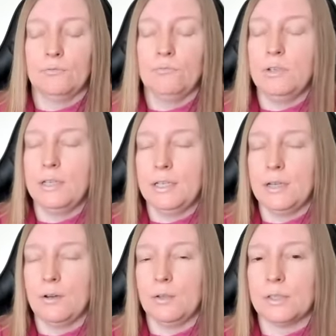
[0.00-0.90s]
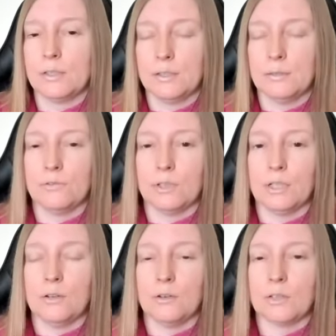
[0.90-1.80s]
really hold on to them for a
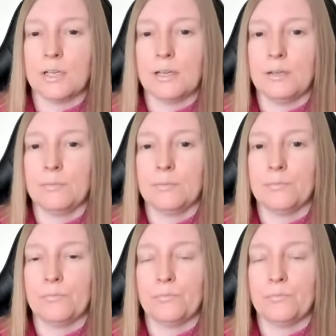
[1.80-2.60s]
long time